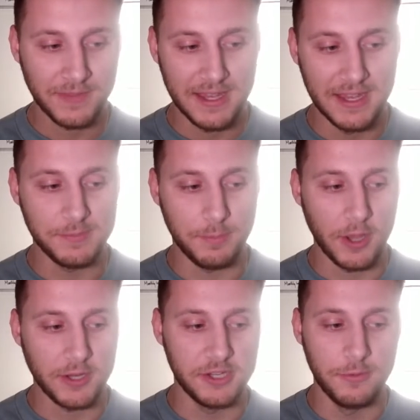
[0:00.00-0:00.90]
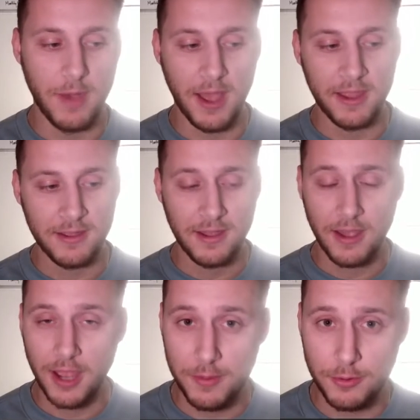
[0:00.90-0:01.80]
is brought to you by
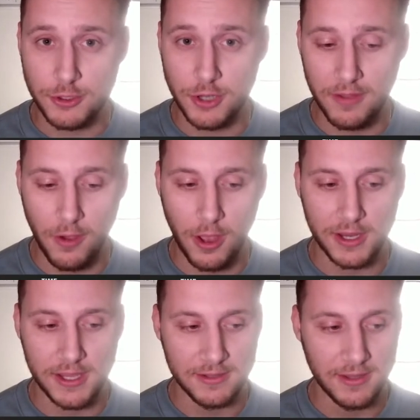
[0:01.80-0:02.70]
Hyperdrive Hockey.